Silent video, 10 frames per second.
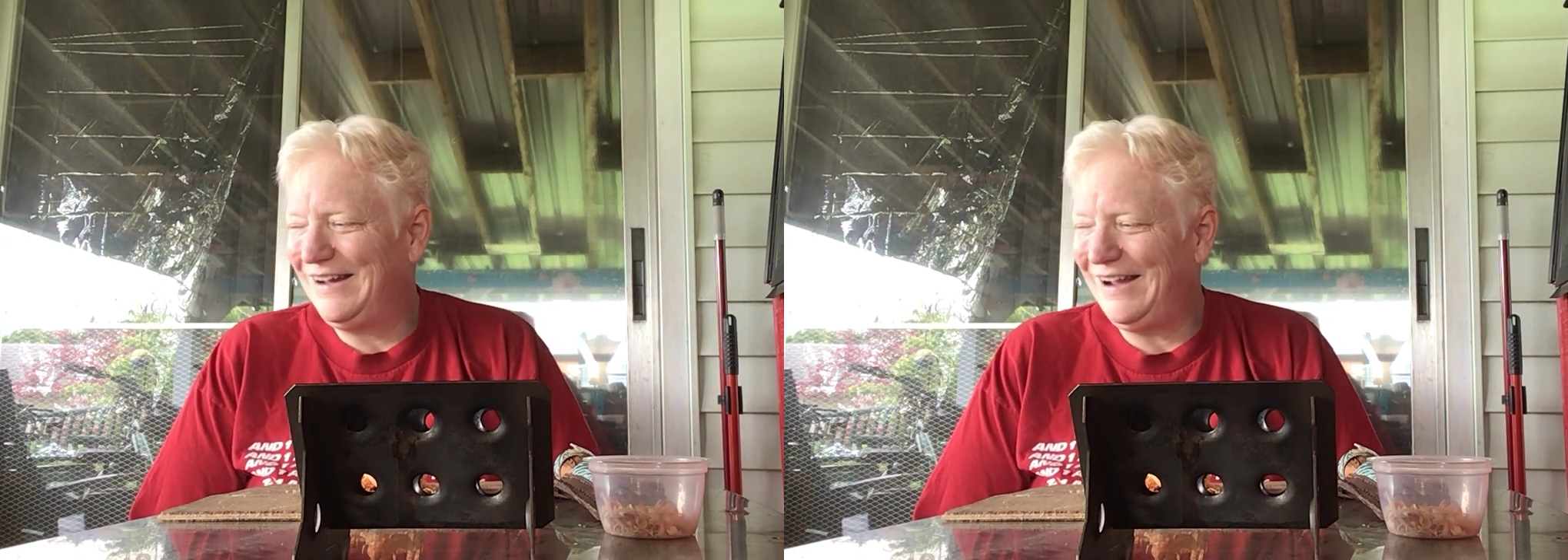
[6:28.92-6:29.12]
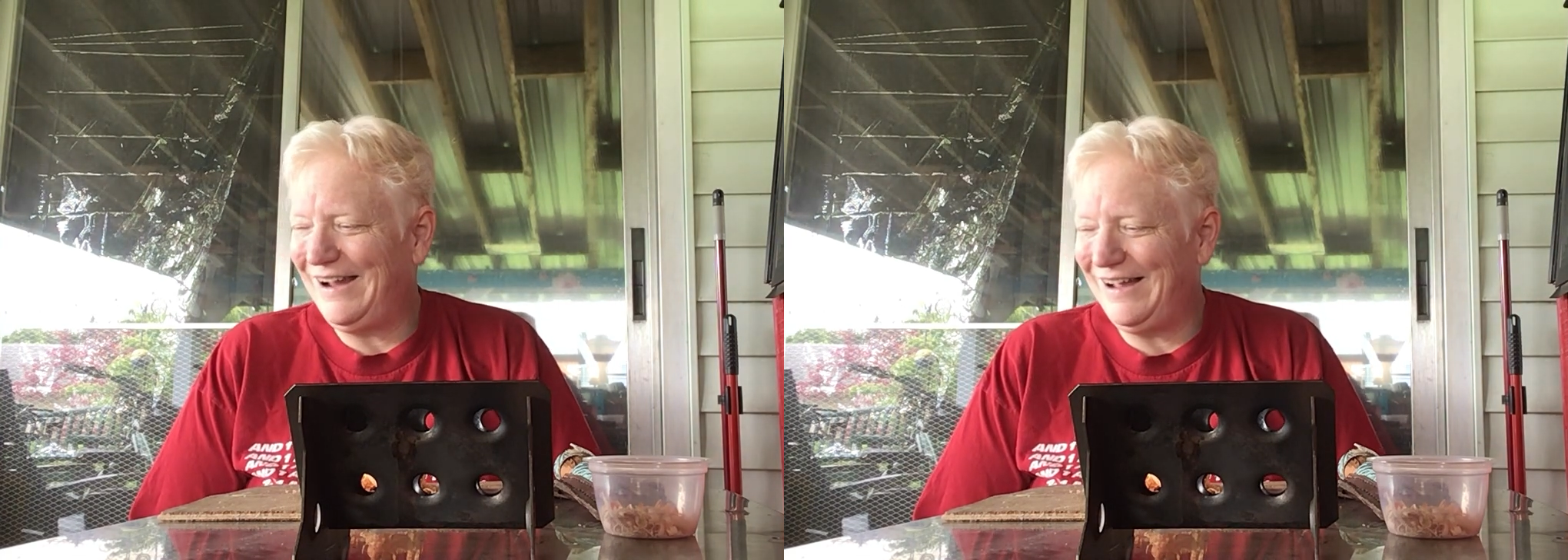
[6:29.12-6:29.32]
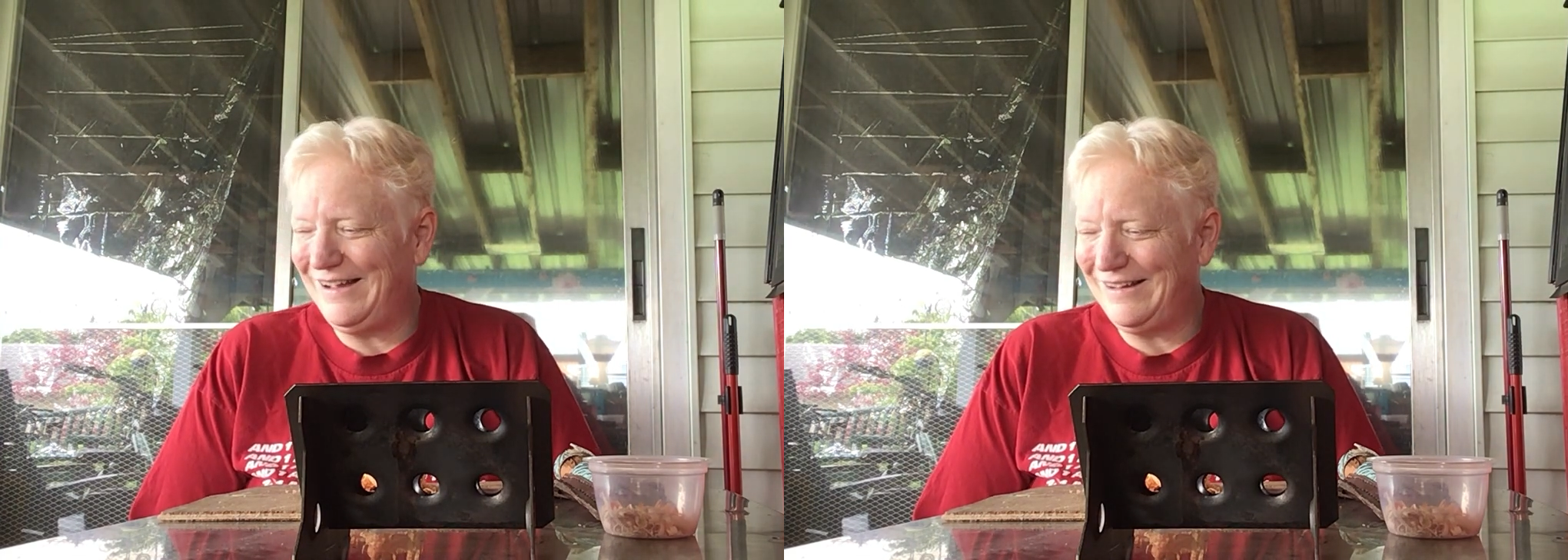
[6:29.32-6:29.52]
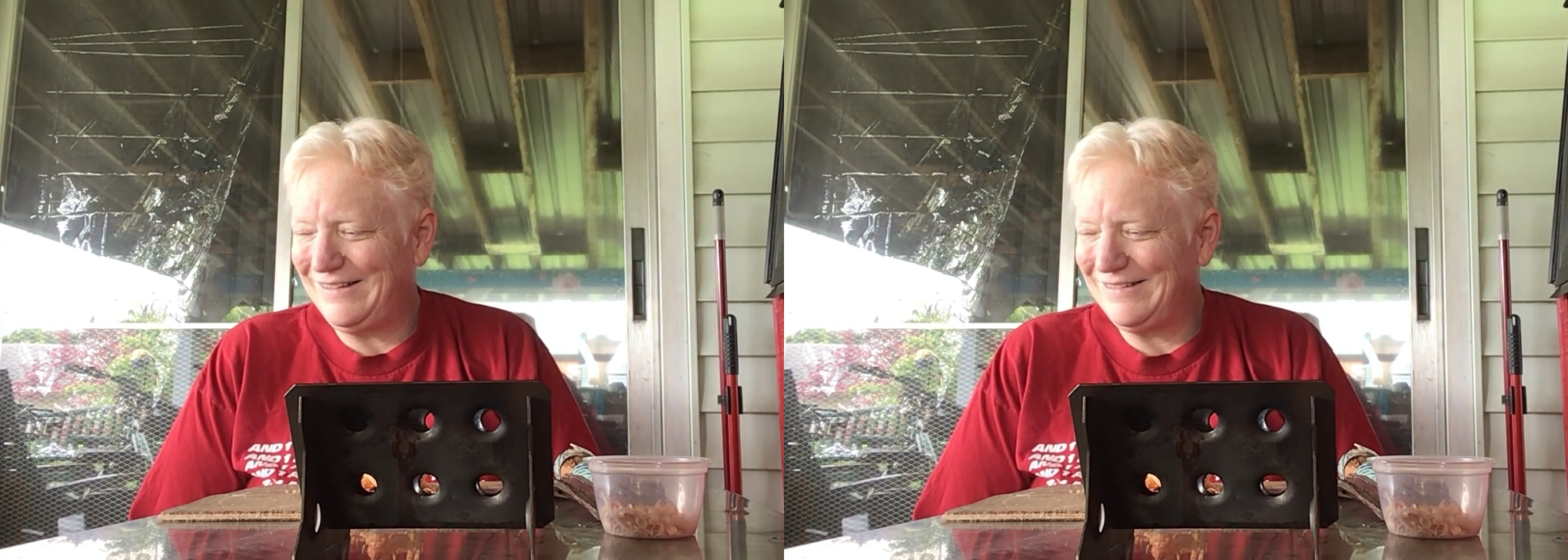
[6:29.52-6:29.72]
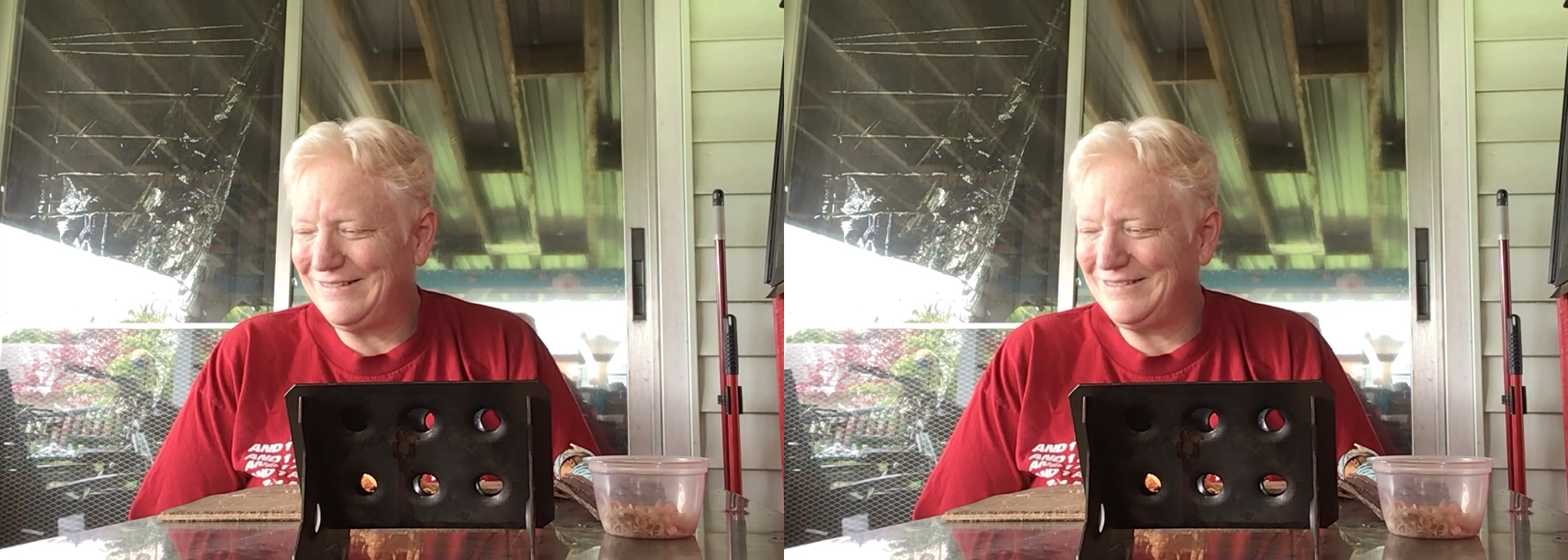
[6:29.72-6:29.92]

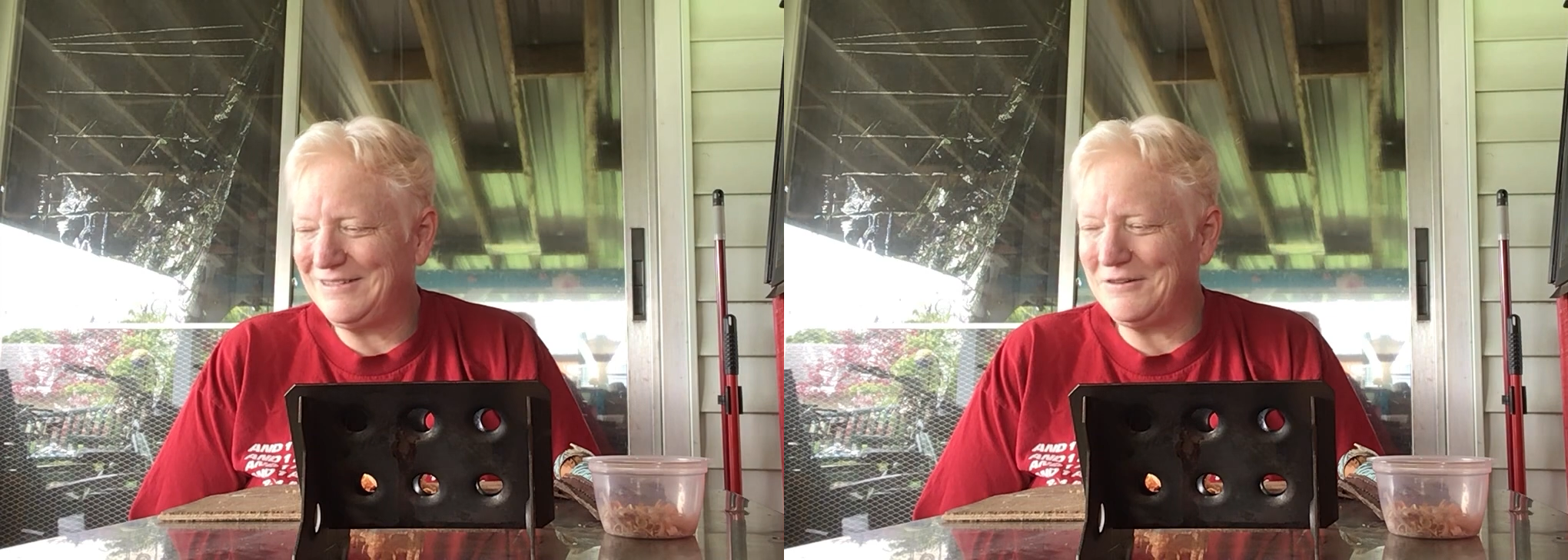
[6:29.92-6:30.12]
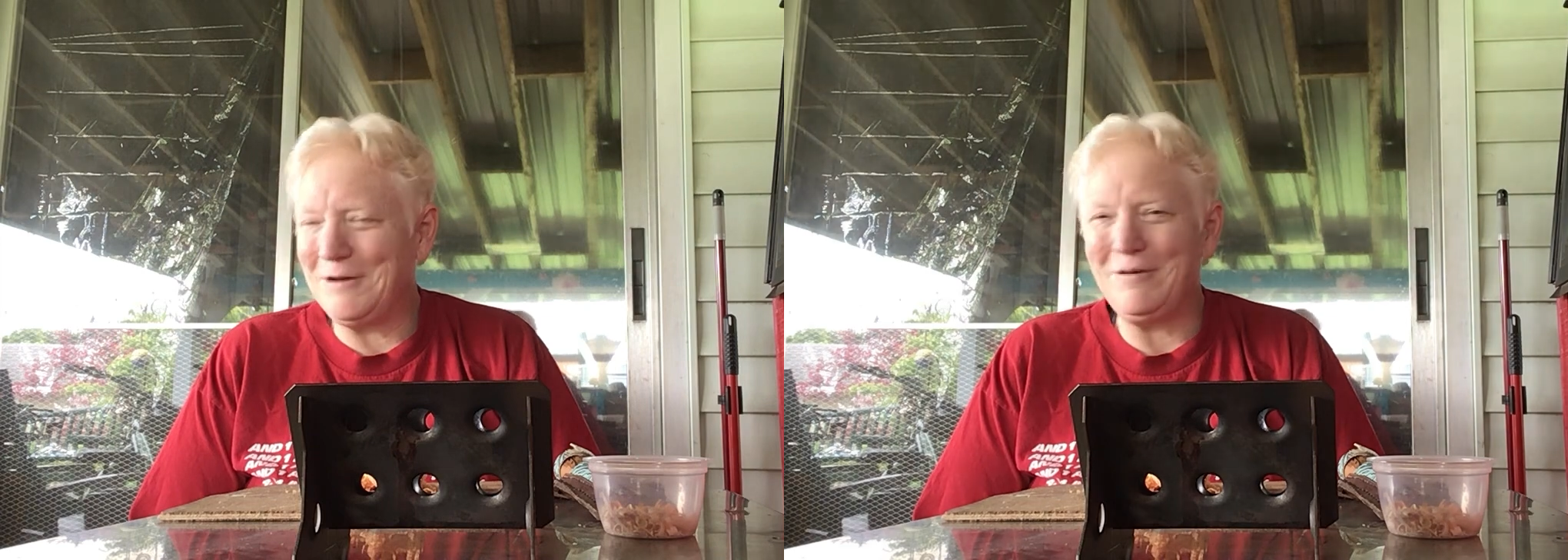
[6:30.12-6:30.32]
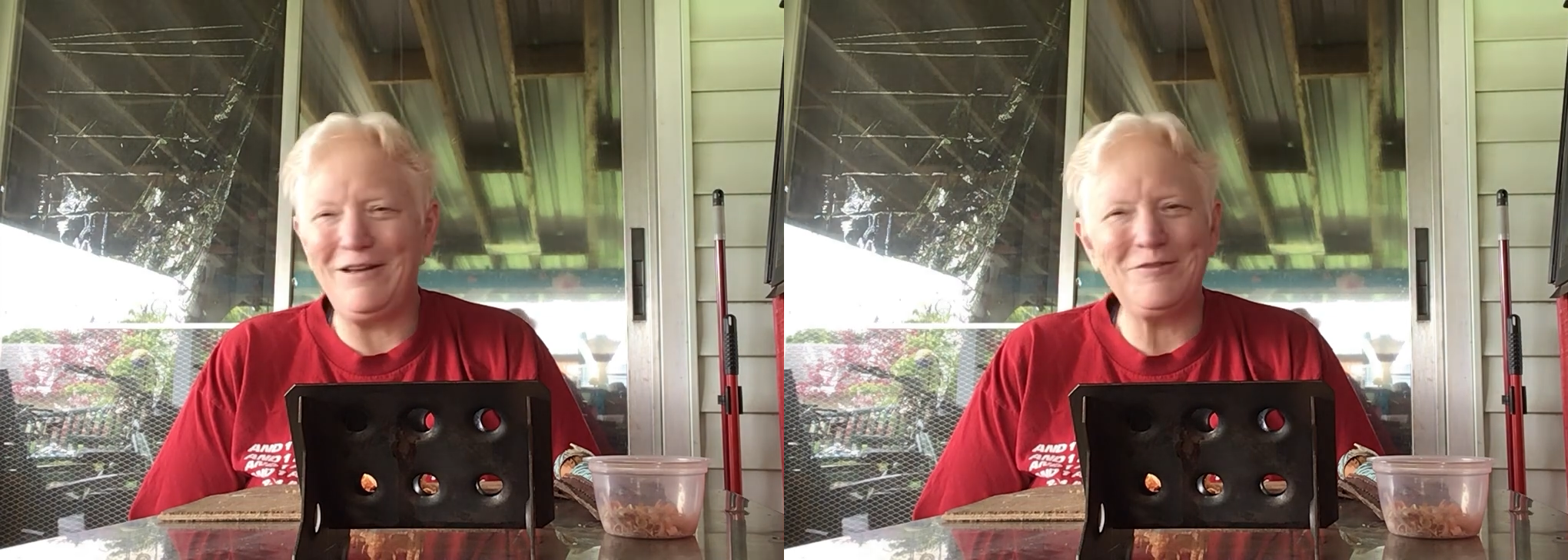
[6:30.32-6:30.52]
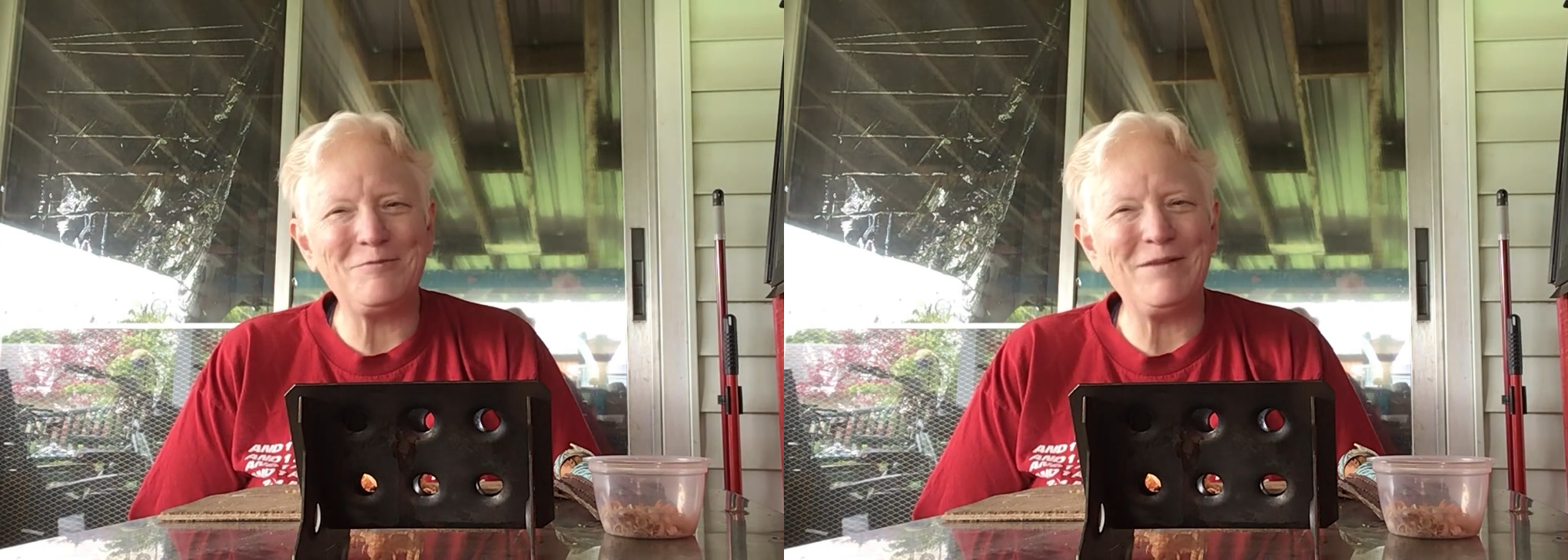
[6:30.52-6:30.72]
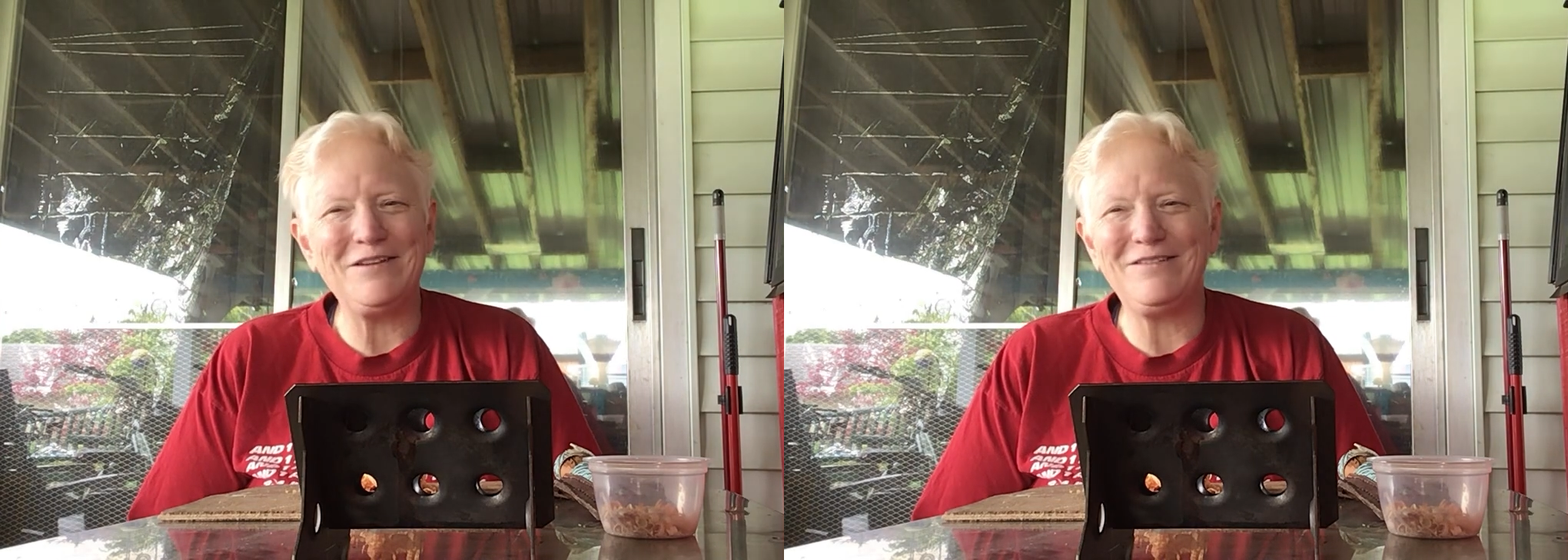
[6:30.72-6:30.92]
I
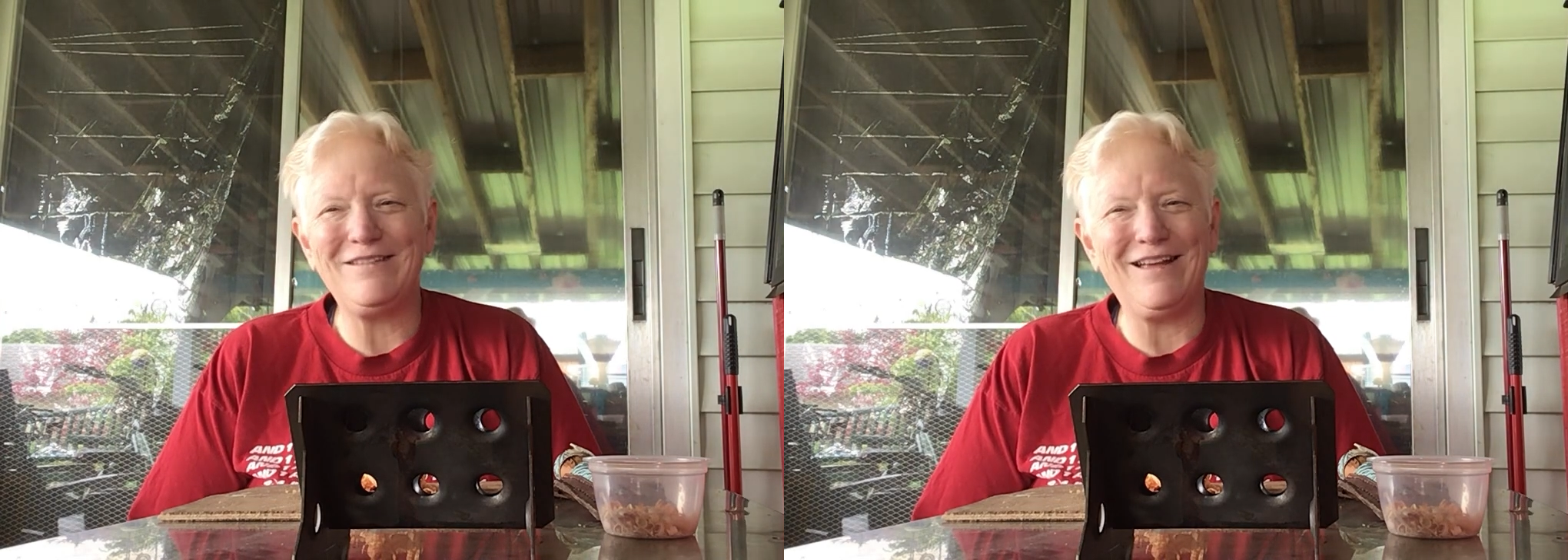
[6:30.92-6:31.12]
just made,